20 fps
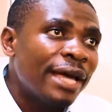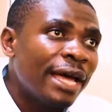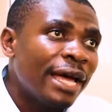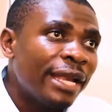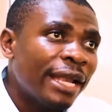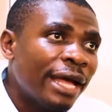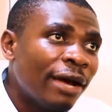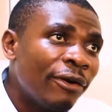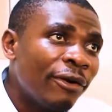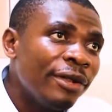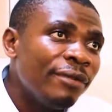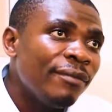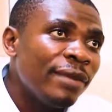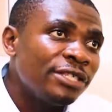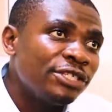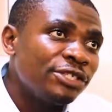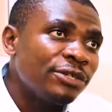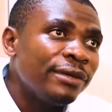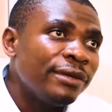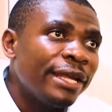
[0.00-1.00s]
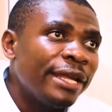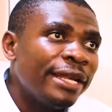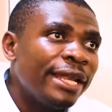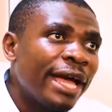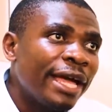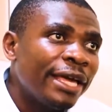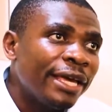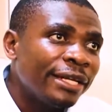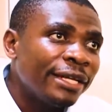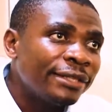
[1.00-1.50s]
And I already mentioned the
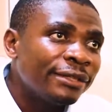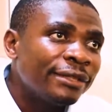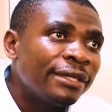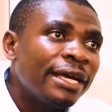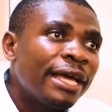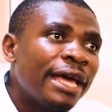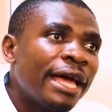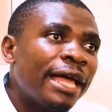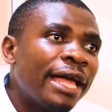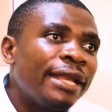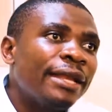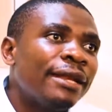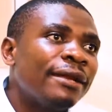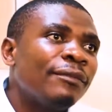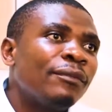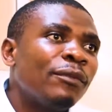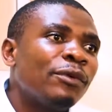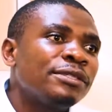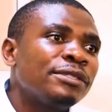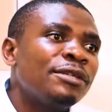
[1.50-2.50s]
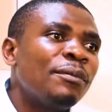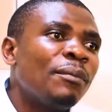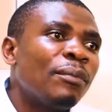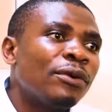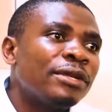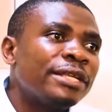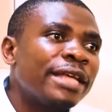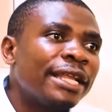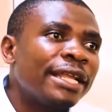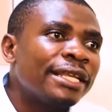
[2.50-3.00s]
diet. And most
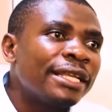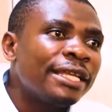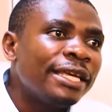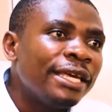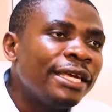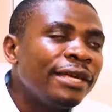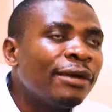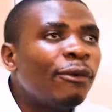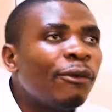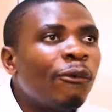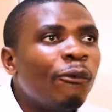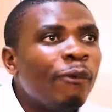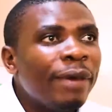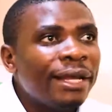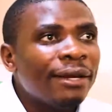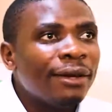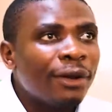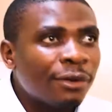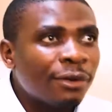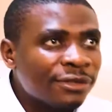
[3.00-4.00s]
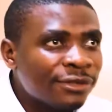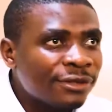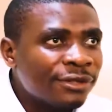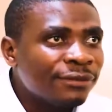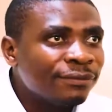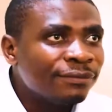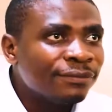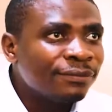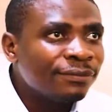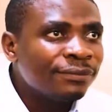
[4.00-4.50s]
importantly, weight
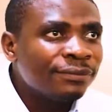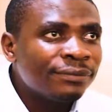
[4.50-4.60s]
loss.